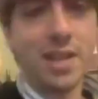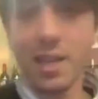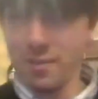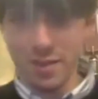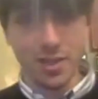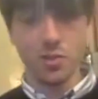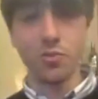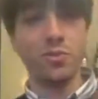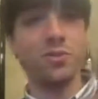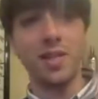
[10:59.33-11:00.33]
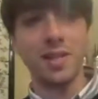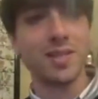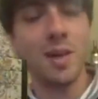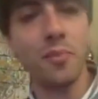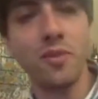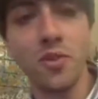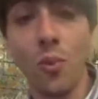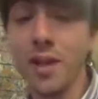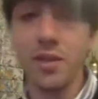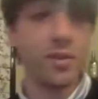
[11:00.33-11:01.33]
Again, as I told you, the example of the
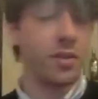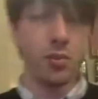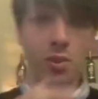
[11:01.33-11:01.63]
wine,